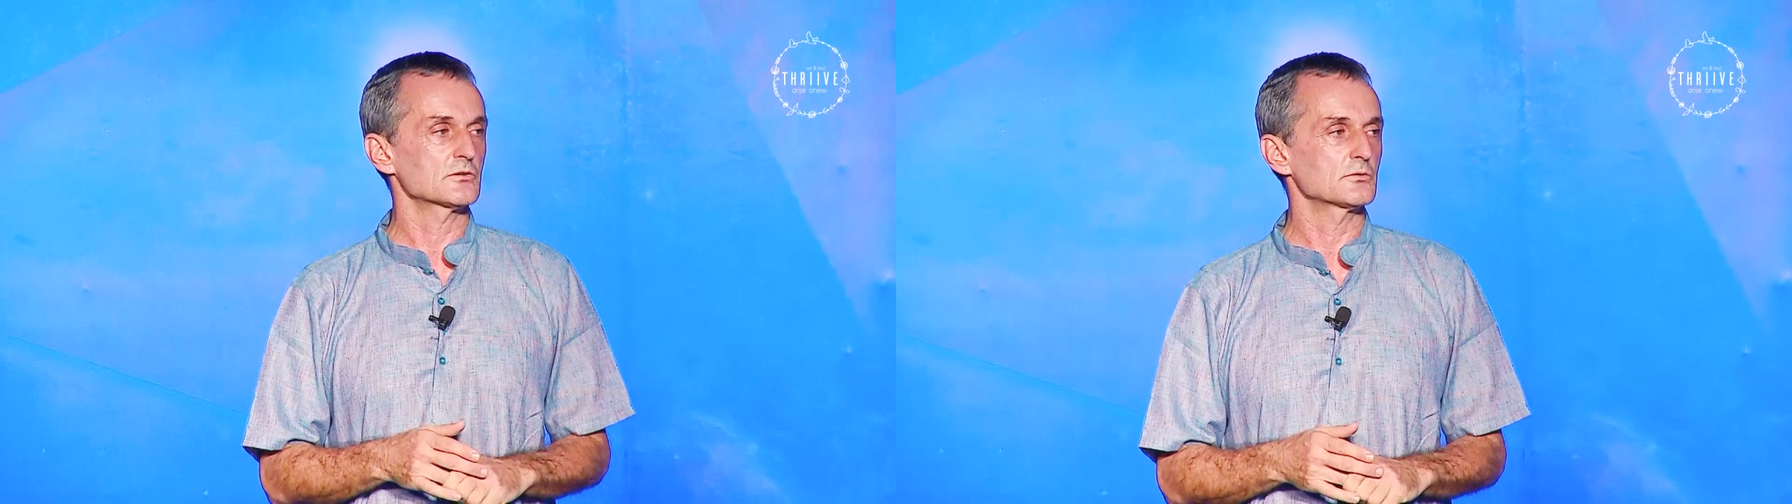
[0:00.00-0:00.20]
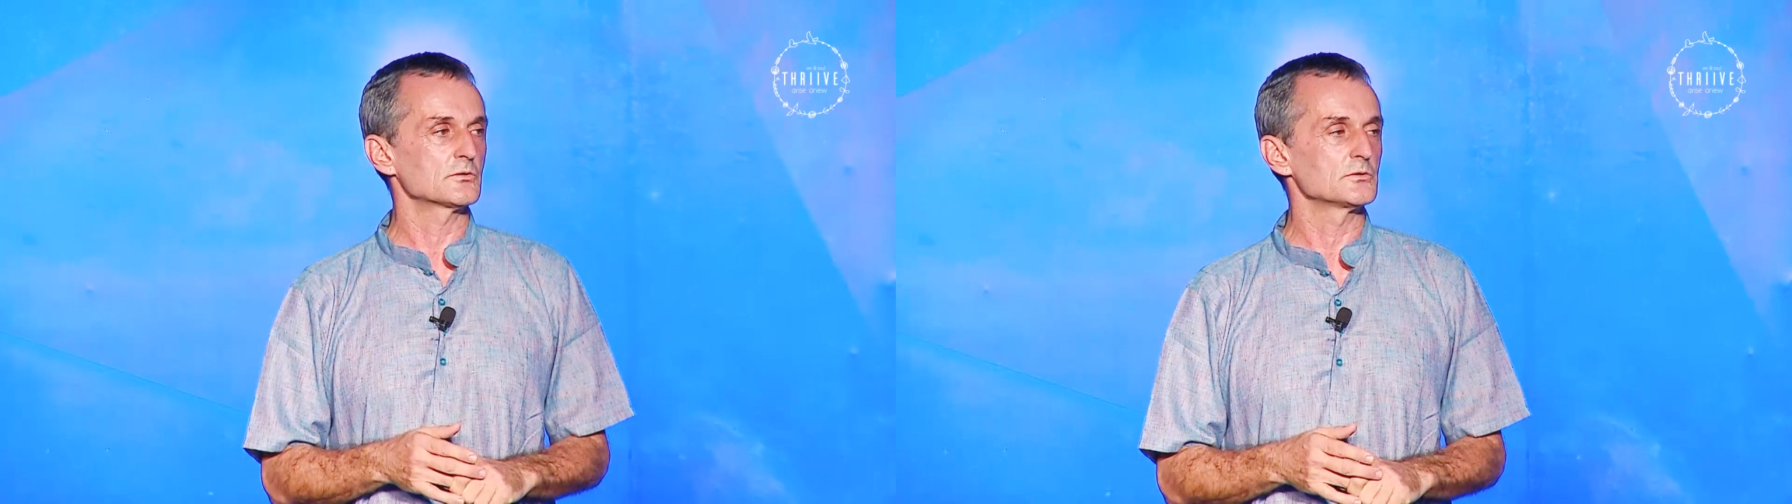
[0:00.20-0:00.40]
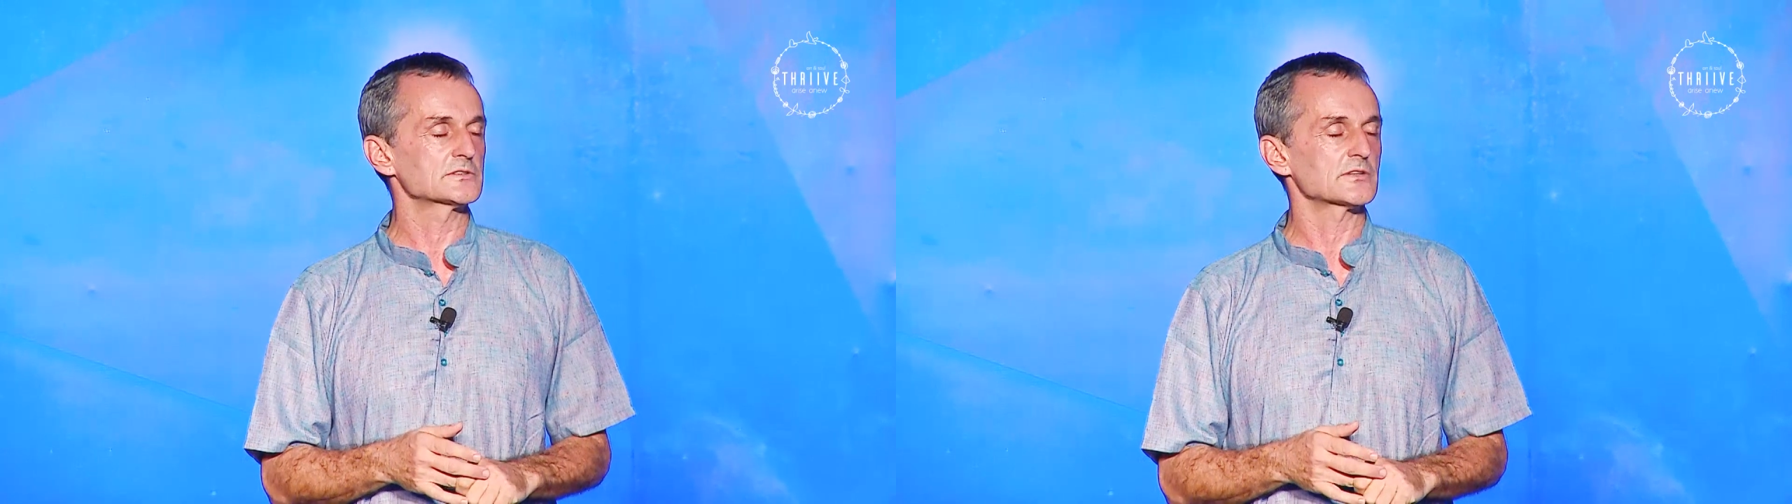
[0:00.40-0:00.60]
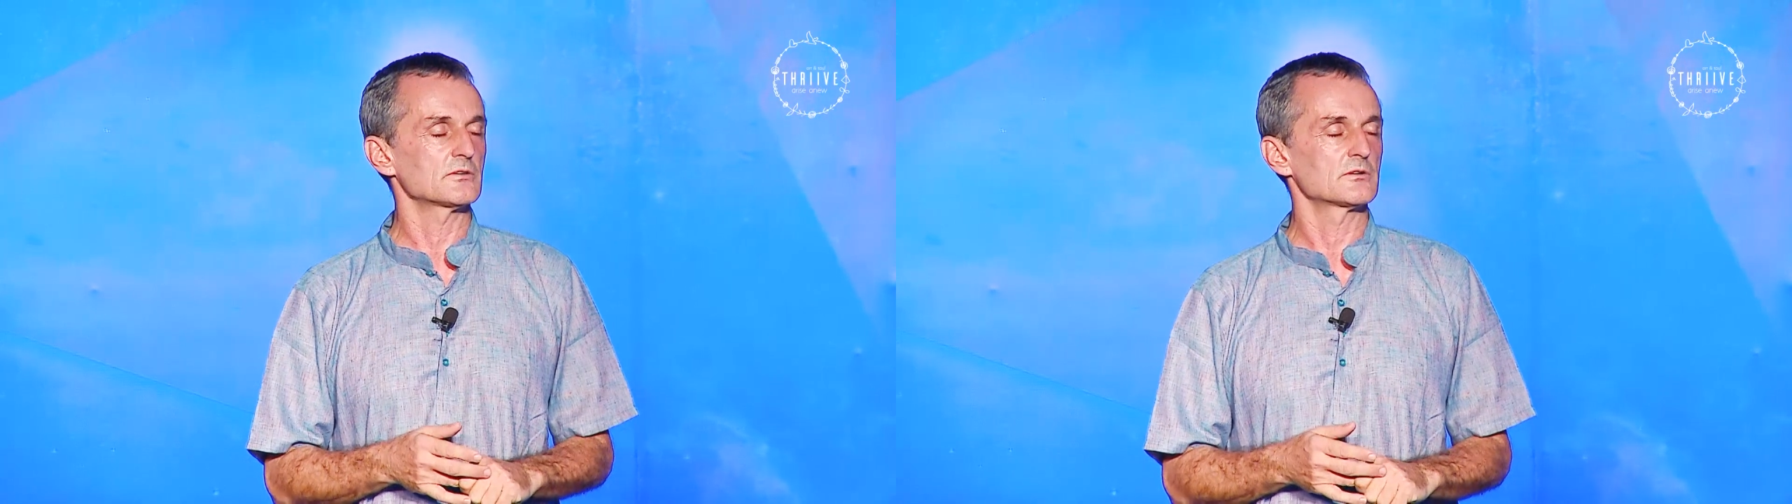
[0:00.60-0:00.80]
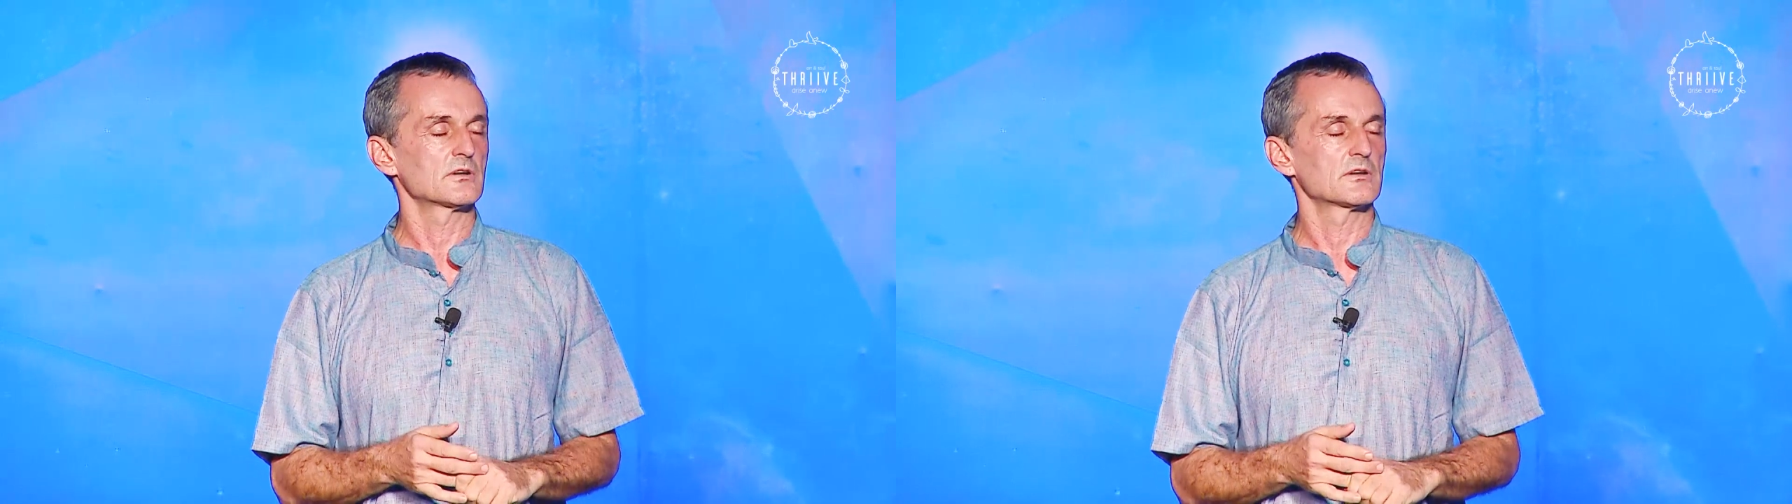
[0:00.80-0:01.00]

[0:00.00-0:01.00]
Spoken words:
to do so.